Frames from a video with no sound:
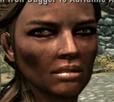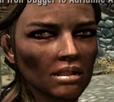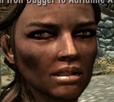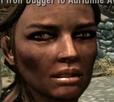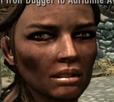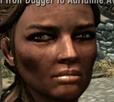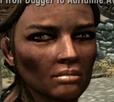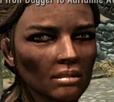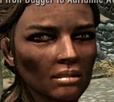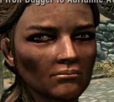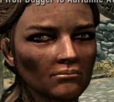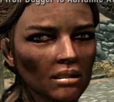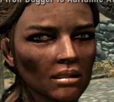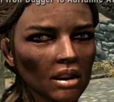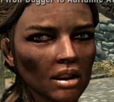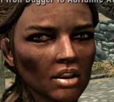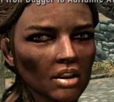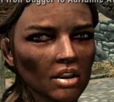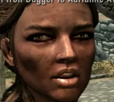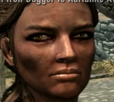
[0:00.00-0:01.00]
uh, my
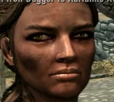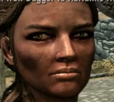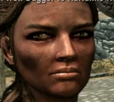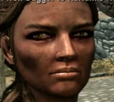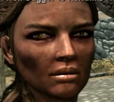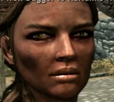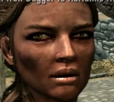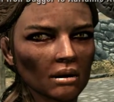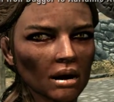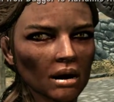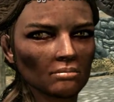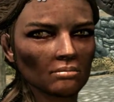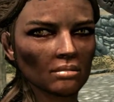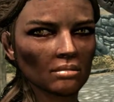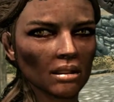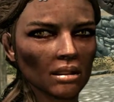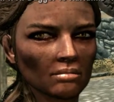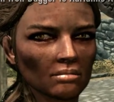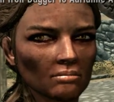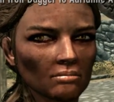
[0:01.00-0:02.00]
father. I have Not your
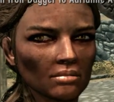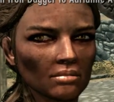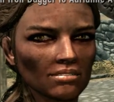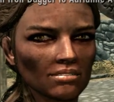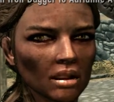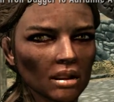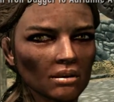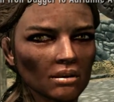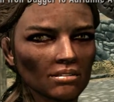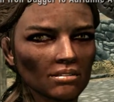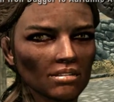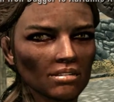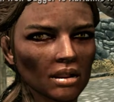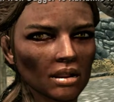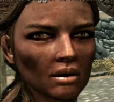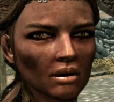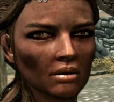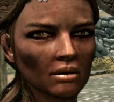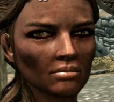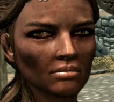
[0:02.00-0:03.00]
dagger. Bad, but it's a little
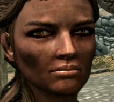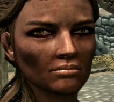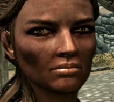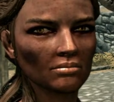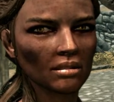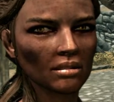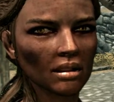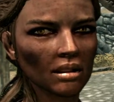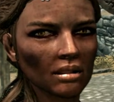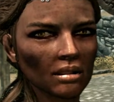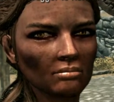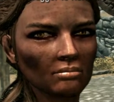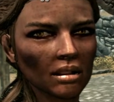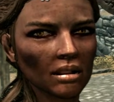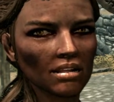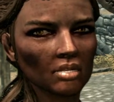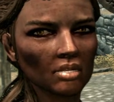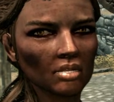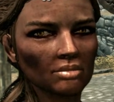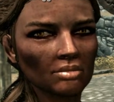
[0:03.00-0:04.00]
dull. How about
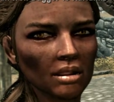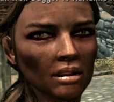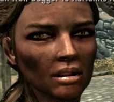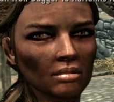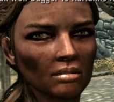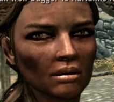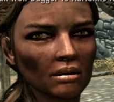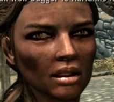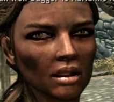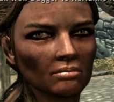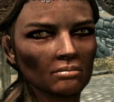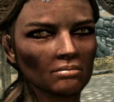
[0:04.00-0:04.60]
you sharpen it up?